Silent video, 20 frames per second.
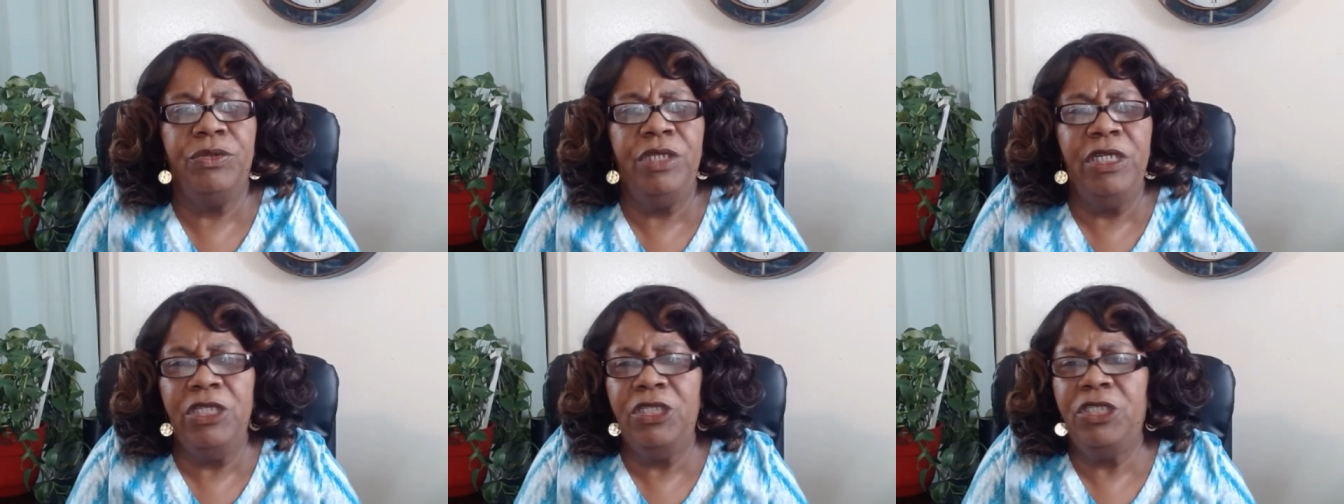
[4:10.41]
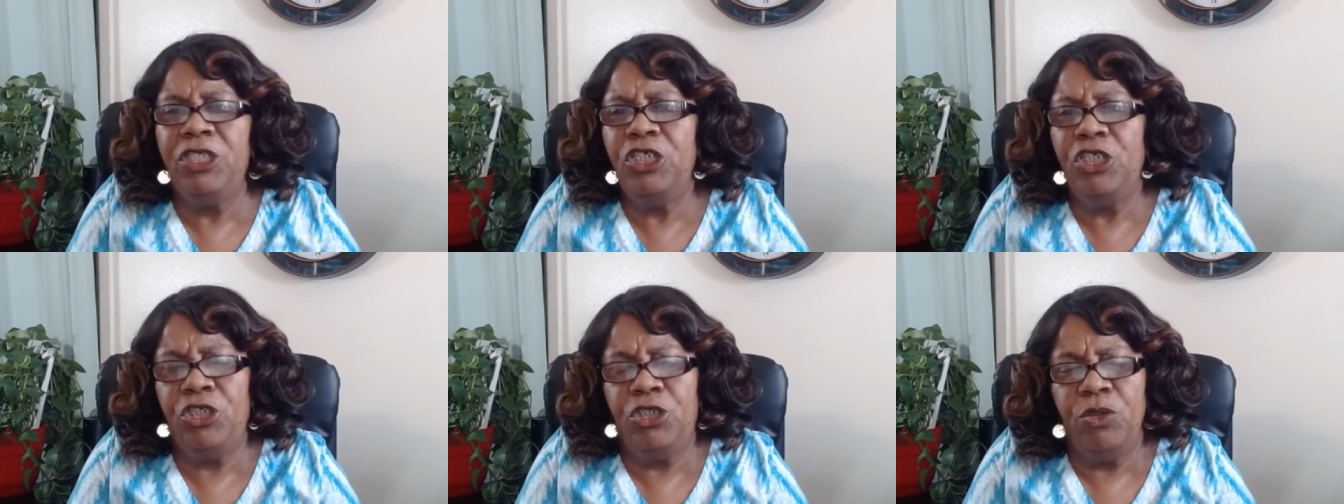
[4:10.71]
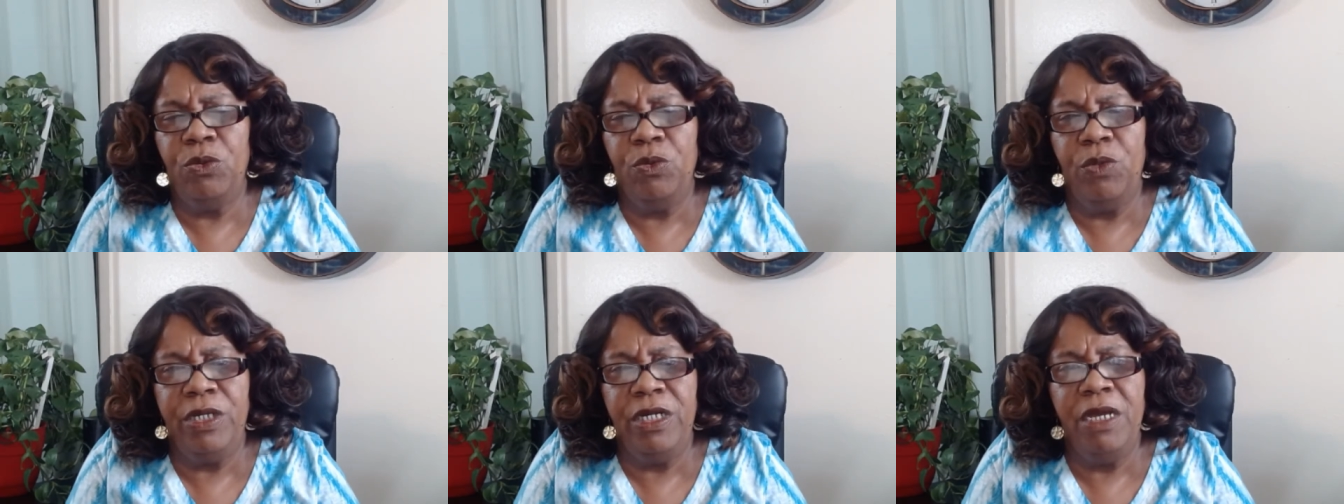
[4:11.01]
This is
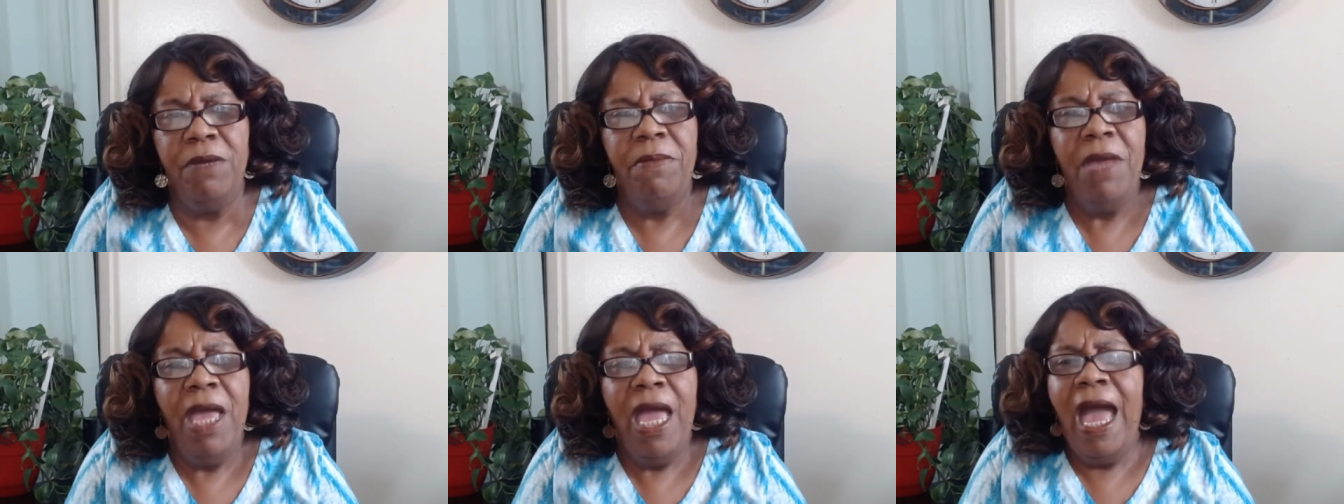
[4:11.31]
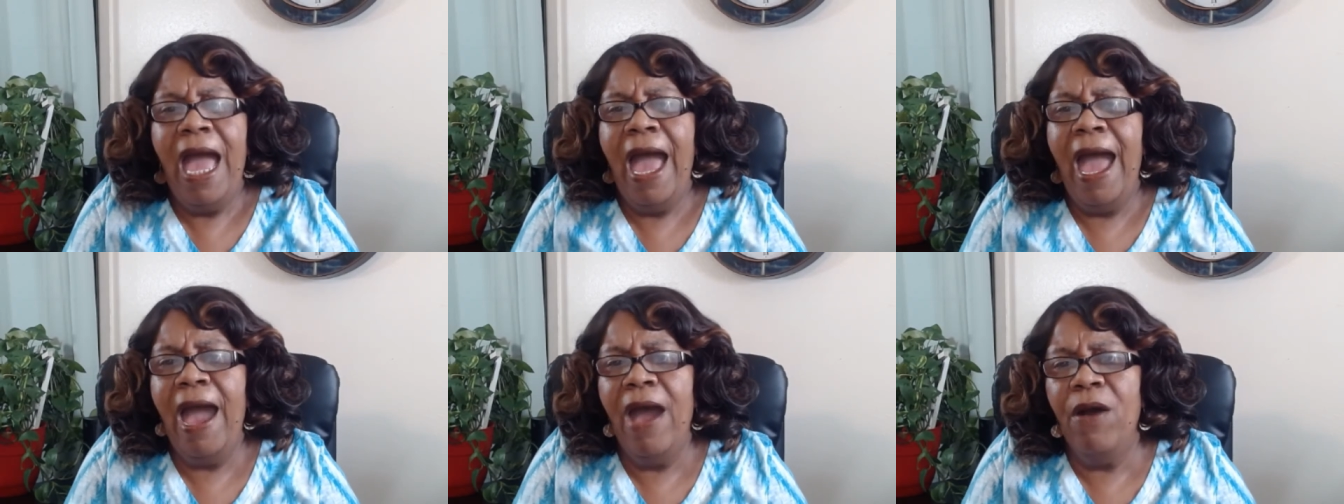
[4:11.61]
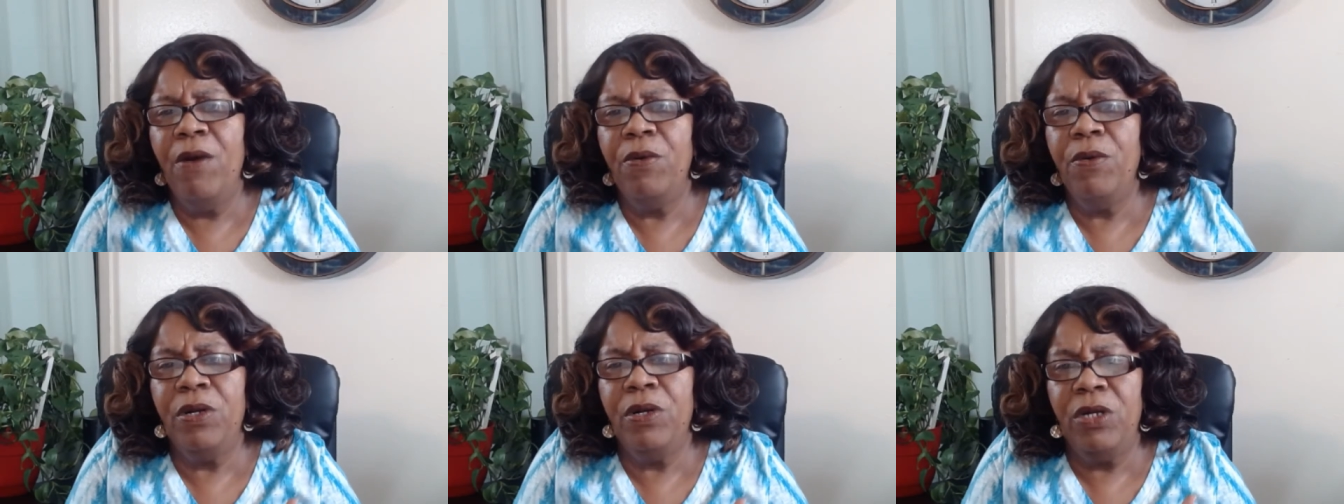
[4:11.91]
showing them
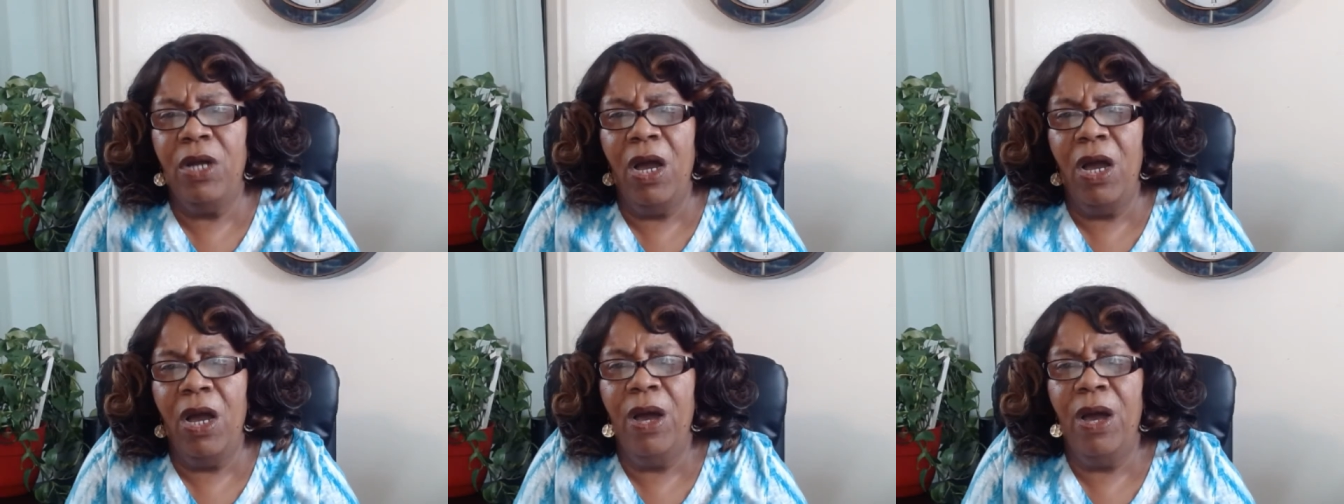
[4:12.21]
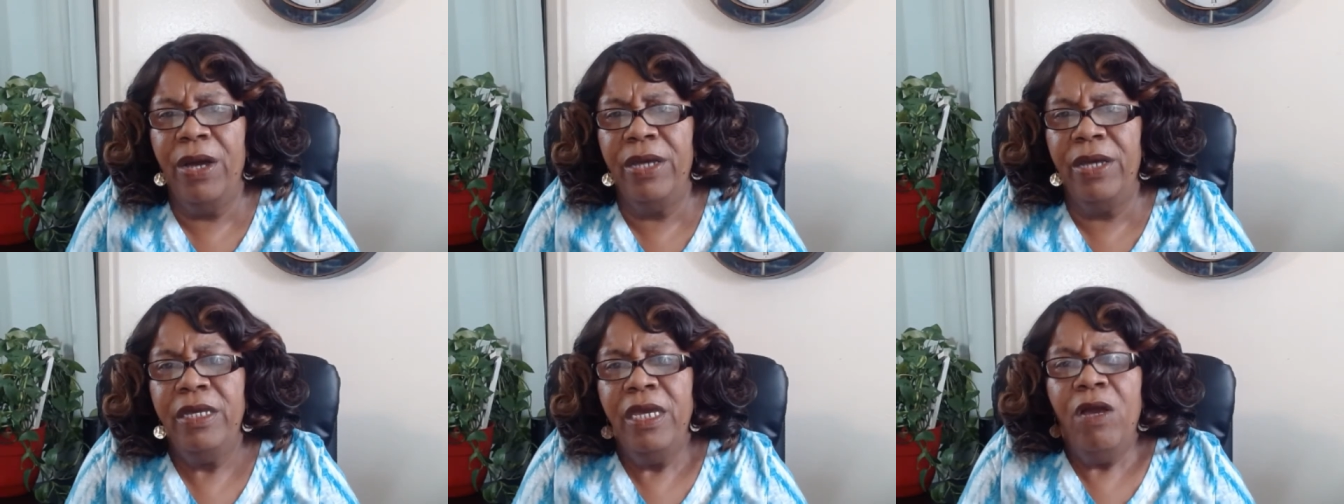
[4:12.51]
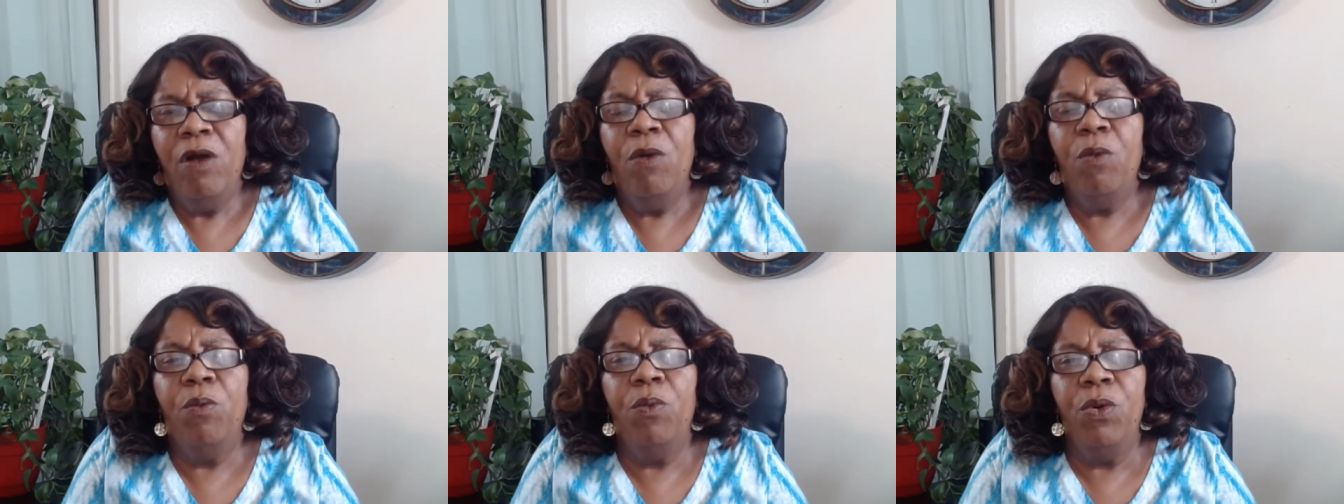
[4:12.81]
how God
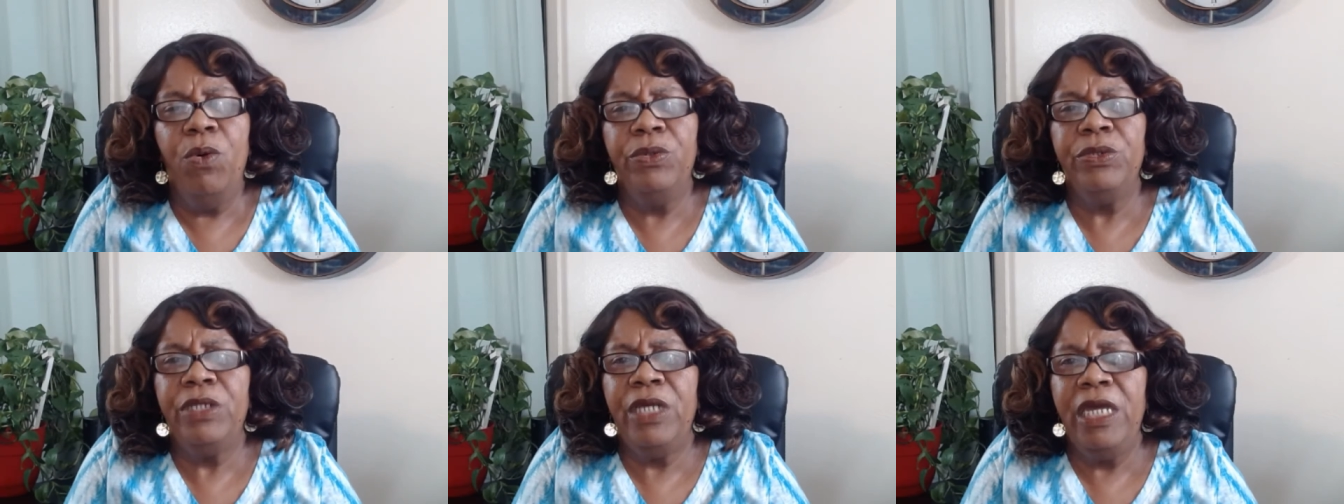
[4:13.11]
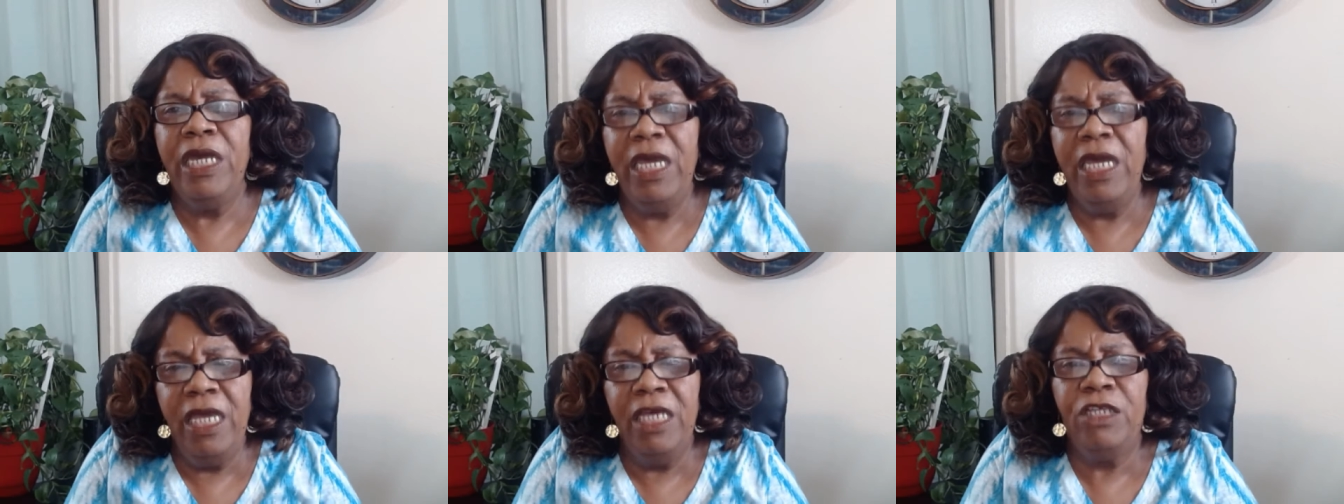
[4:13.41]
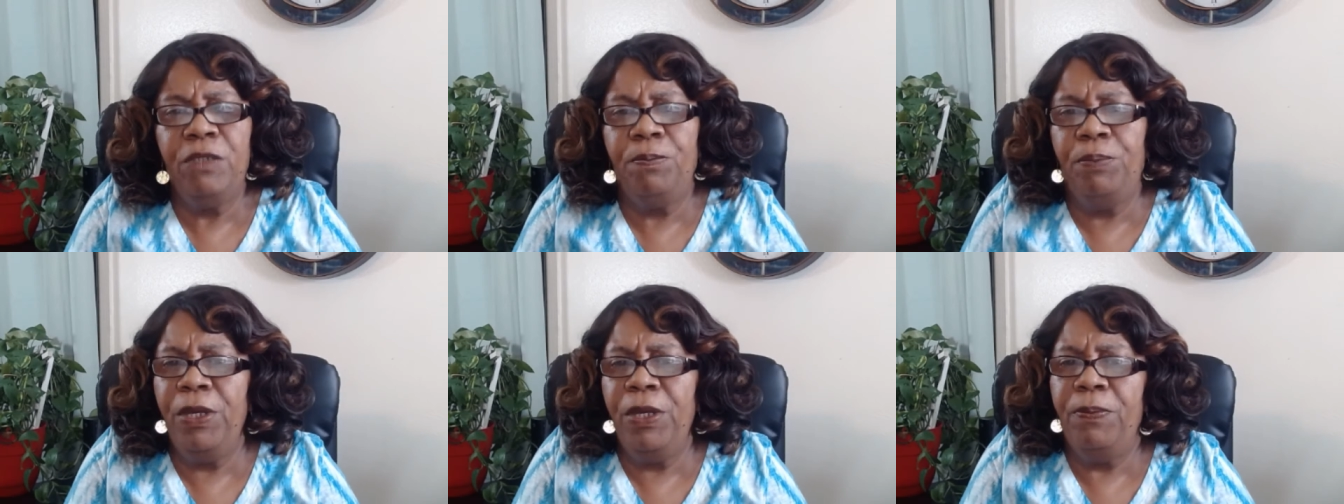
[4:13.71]
wants
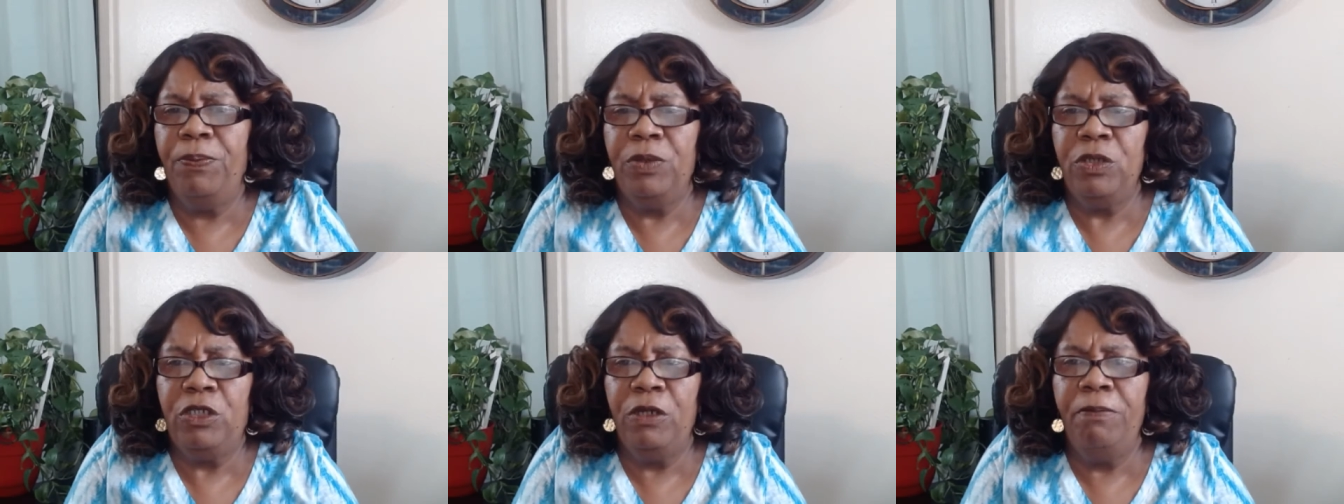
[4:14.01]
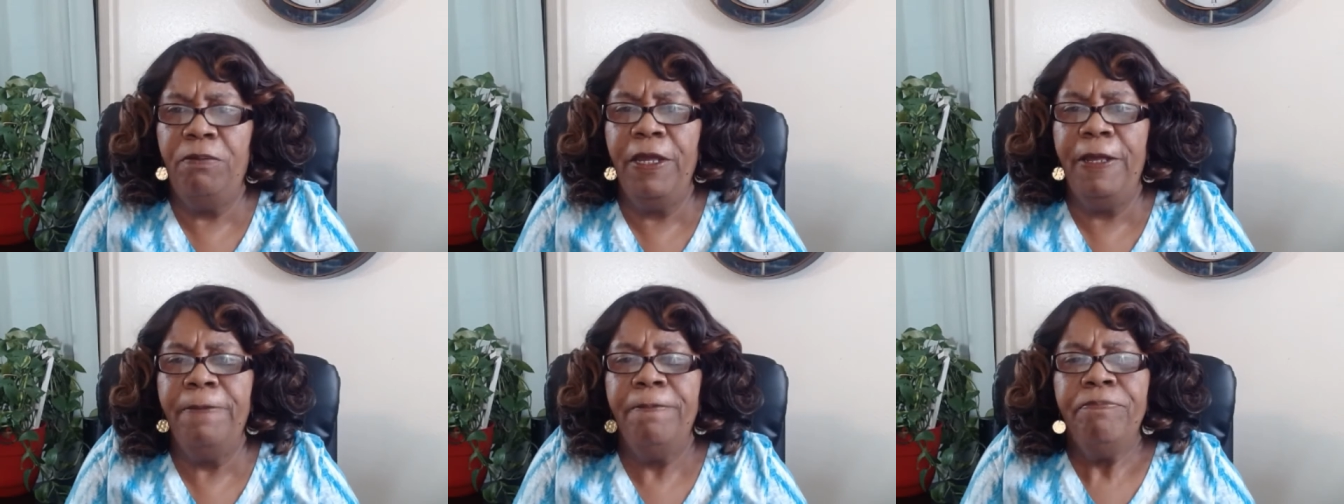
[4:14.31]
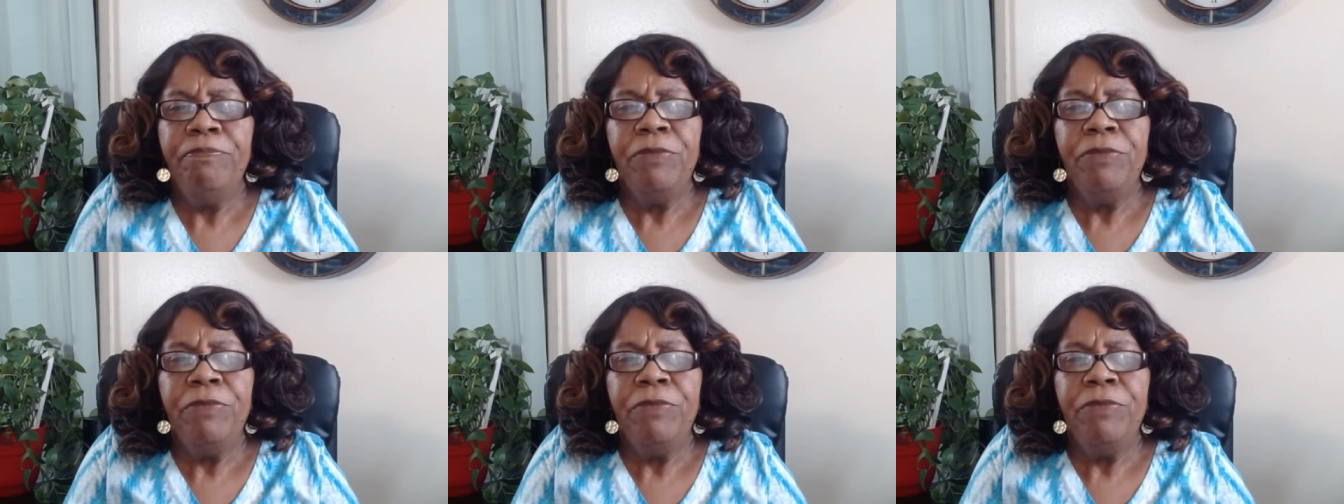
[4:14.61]
his people to be